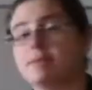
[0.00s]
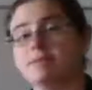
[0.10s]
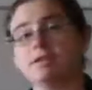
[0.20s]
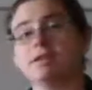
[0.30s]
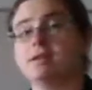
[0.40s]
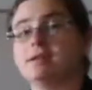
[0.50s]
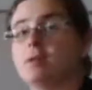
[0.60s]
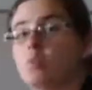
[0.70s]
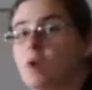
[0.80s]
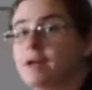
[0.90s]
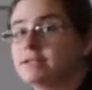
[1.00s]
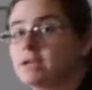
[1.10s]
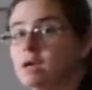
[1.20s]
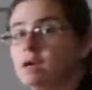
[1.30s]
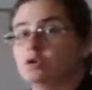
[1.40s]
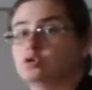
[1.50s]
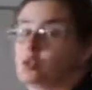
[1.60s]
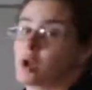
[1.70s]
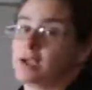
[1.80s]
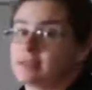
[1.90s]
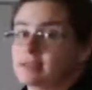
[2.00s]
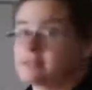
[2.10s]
you'll see someone drawing a slightly